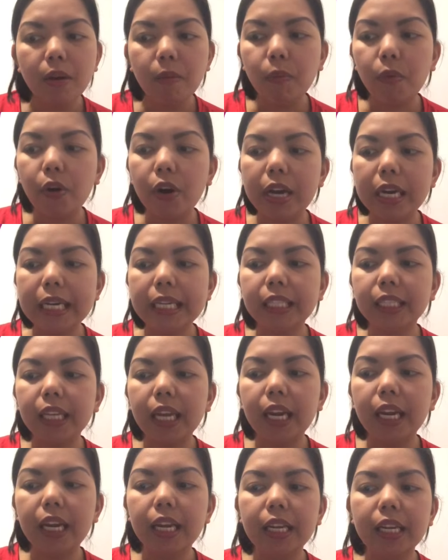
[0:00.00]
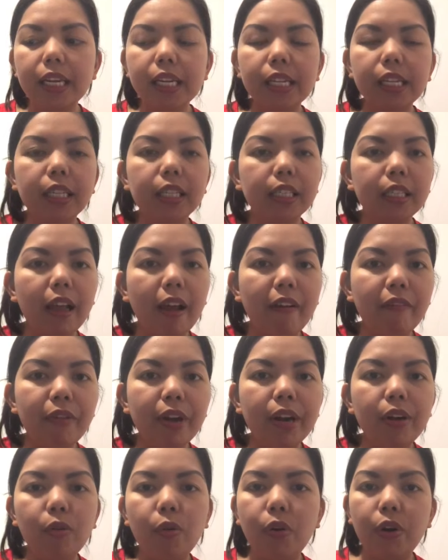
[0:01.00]
For listening, it's
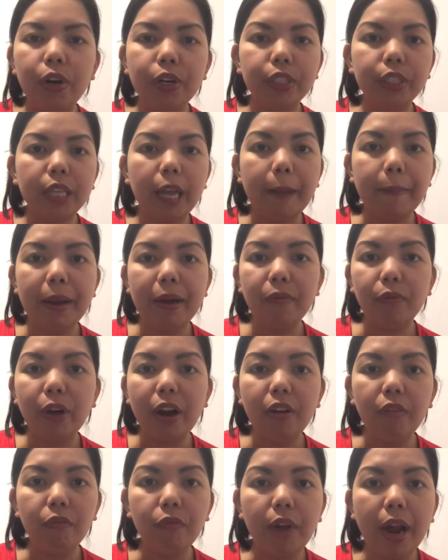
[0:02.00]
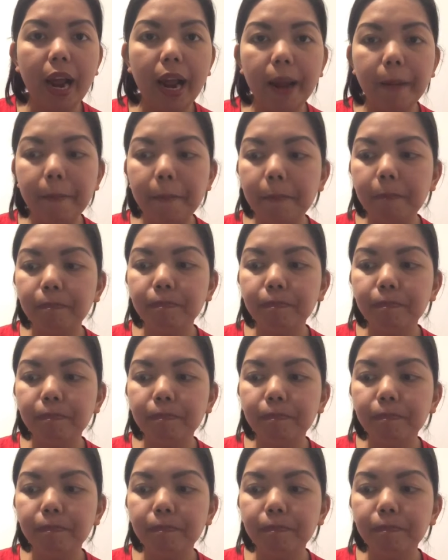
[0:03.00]
7 or 7.5.